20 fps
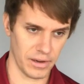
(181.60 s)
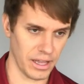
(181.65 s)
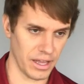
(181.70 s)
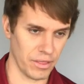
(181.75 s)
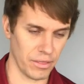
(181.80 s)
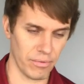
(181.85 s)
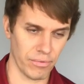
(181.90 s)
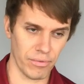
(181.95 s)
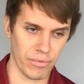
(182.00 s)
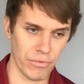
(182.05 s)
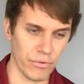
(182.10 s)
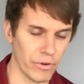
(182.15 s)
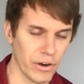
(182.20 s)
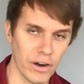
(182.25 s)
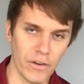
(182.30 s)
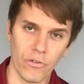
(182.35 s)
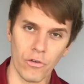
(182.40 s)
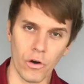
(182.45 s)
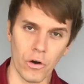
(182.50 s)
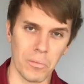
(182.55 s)
hit 3
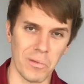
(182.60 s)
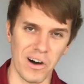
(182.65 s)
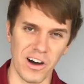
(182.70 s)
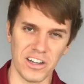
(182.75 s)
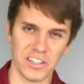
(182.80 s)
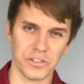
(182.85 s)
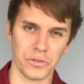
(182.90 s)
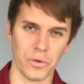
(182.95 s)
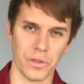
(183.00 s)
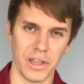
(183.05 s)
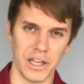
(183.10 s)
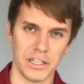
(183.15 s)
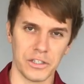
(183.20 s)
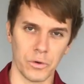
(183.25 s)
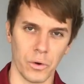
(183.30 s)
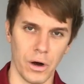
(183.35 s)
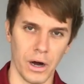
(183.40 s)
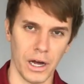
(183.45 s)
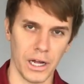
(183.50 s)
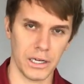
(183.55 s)
or 4 balls with each
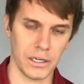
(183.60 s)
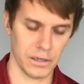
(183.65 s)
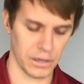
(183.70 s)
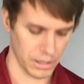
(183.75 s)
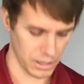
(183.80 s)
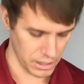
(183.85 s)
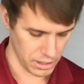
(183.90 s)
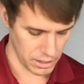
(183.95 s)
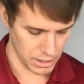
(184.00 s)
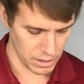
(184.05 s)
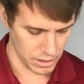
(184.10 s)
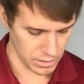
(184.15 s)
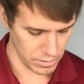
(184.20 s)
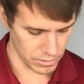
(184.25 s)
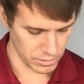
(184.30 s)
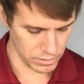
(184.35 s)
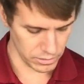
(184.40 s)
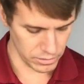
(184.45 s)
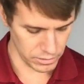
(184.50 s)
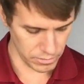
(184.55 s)
one.
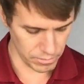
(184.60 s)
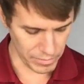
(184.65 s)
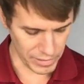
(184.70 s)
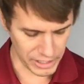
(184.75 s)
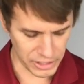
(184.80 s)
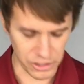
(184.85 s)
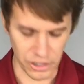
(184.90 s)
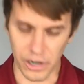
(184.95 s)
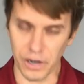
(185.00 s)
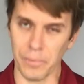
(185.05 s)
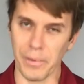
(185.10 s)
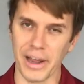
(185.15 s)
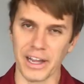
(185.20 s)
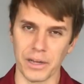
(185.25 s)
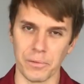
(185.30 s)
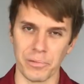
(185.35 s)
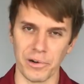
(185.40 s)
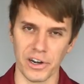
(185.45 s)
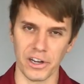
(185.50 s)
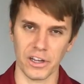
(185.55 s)
Make sure you're
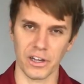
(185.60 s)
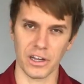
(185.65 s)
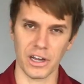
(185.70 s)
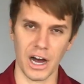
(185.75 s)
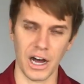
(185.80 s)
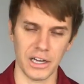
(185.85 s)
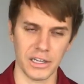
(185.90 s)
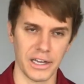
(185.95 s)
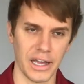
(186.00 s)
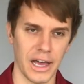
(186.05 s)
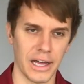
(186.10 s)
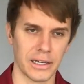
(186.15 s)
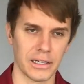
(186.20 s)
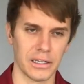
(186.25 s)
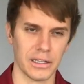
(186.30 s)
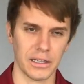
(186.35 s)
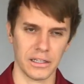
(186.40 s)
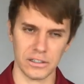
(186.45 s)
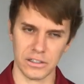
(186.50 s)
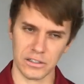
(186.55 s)
making pretty good contact,
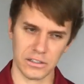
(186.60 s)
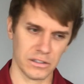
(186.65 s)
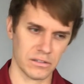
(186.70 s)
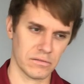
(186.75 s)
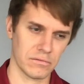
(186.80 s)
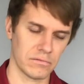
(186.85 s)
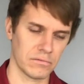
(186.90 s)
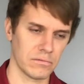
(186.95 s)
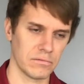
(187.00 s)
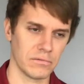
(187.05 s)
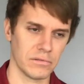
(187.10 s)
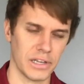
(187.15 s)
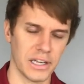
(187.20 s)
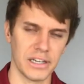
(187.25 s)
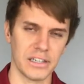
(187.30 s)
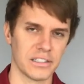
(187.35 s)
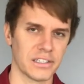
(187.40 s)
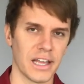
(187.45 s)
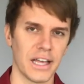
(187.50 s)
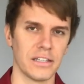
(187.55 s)
and then just
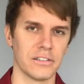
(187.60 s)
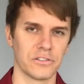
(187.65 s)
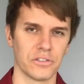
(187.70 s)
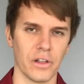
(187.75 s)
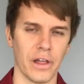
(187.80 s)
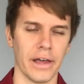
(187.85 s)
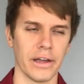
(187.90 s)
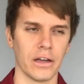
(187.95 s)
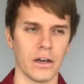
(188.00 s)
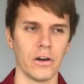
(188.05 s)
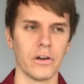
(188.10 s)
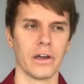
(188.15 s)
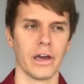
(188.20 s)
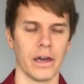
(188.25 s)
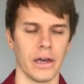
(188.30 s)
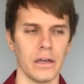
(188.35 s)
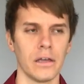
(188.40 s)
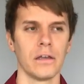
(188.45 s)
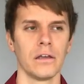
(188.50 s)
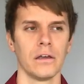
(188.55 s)
get a sense of like,
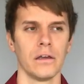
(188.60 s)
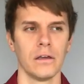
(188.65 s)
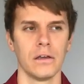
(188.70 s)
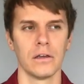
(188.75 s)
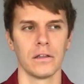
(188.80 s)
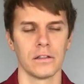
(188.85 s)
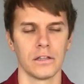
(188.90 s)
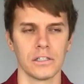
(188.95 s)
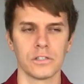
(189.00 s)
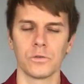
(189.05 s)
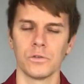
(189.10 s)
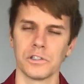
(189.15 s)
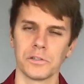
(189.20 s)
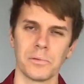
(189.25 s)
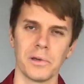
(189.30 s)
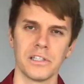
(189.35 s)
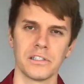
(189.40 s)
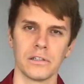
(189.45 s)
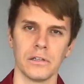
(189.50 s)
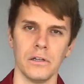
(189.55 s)
okay, this one
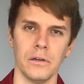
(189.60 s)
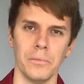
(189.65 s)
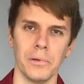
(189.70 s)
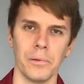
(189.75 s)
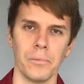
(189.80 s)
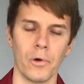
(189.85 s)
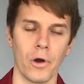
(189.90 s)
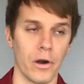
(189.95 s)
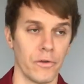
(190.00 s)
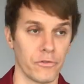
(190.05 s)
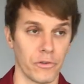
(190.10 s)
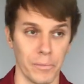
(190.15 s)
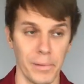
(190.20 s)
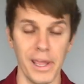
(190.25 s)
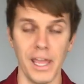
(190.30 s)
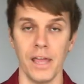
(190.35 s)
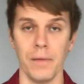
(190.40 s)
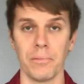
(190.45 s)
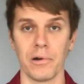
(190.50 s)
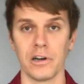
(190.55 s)
spins a little bit more. And for
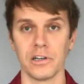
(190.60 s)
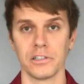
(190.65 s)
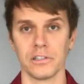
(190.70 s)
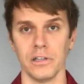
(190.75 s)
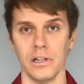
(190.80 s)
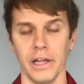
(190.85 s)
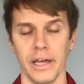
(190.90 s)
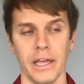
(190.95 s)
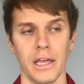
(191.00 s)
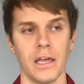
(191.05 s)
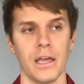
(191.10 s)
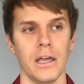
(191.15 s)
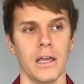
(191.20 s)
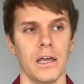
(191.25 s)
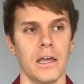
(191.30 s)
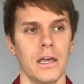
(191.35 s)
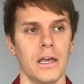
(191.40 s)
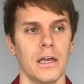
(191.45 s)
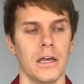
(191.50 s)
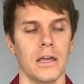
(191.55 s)
me personally,
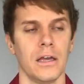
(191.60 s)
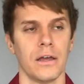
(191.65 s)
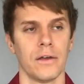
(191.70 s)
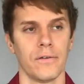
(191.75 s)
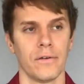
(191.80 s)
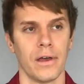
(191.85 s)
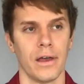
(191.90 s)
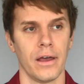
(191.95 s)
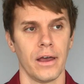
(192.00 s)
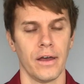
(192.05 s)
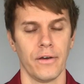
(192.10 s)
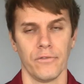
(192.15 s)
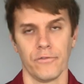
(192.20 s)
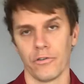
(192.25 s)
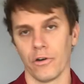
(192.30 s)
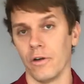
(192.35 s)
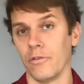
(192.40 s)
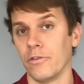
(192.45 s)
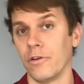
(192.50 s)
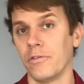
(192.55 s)

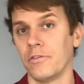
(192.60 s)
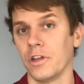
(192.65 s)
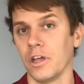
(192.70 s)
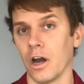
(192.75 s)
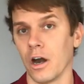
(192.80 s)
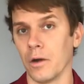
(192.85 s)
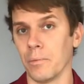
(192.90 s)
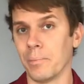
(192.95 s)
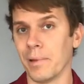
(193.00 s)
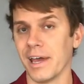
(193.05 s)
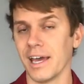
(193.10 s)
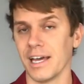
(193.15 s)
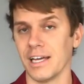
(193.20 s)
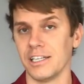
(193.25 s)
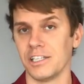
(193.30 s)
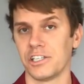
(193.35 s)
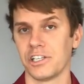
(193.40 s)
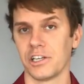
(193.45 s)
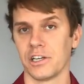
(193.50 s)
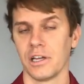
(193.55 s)
for a 50-yard
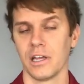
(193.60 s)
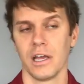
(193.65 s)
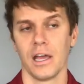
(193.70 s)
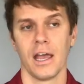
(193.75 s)
pitch,